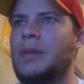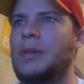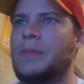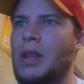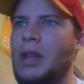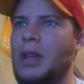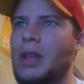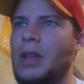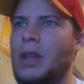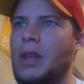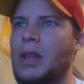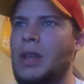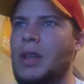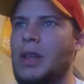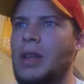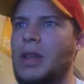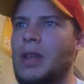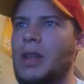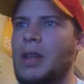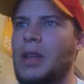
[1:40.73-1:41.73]

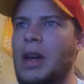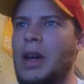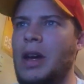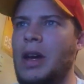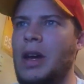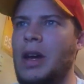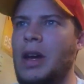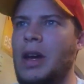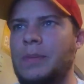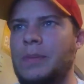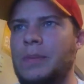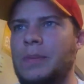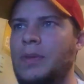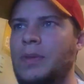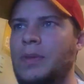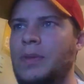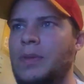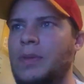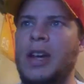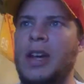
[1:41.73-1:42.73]
The
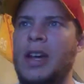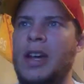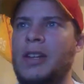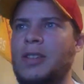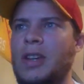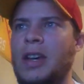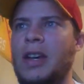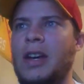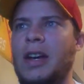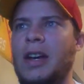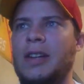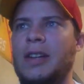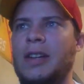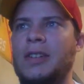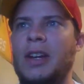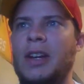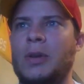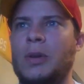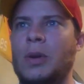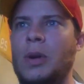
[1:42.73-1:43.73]
Jets,
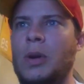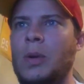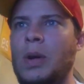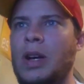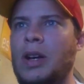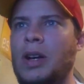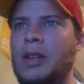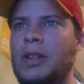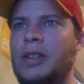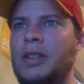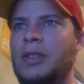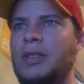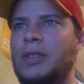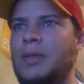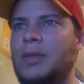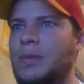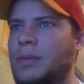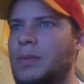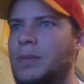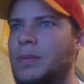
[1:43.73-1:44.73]
Isaiah Crowell,
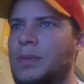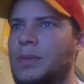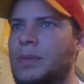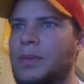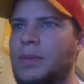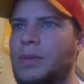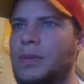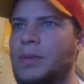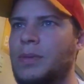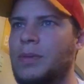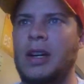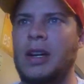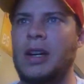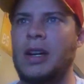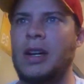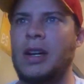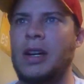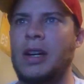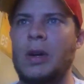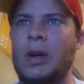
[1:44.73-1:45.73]
he's
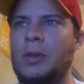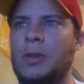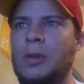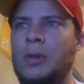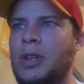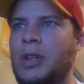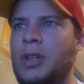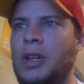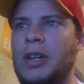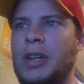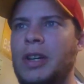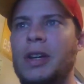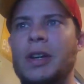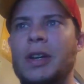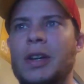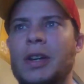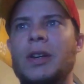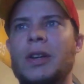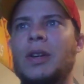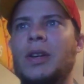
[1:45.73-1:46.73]
questionable for
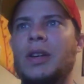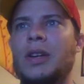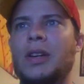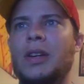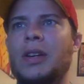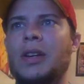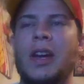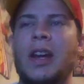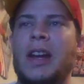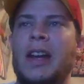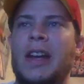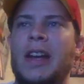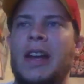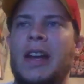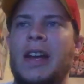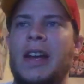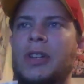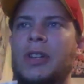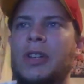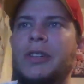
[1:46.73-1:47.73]
Sunday. He's got
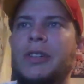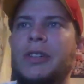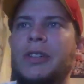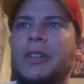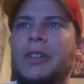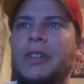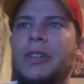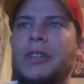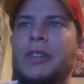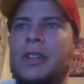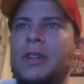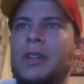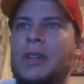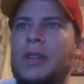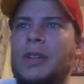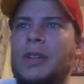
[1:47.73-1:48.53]
an ankle injury.